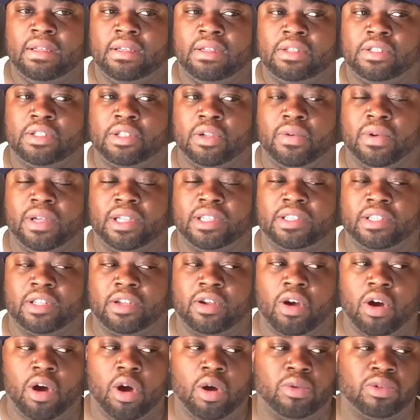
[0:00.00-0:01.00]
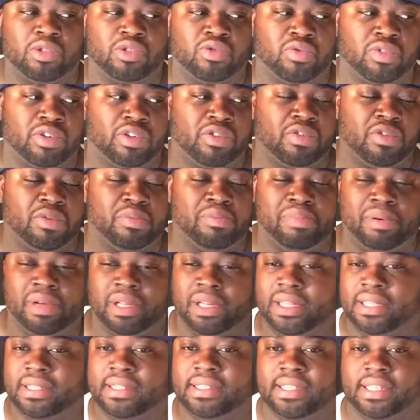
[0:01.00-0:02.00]
So as the car was riddled with
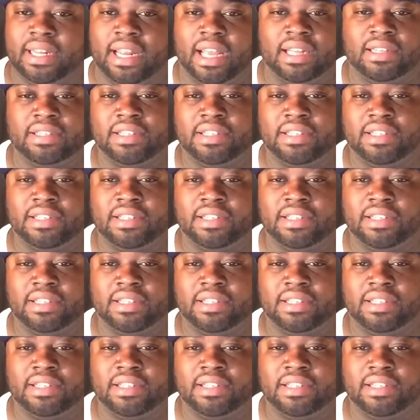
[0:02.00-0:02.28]
bullets and I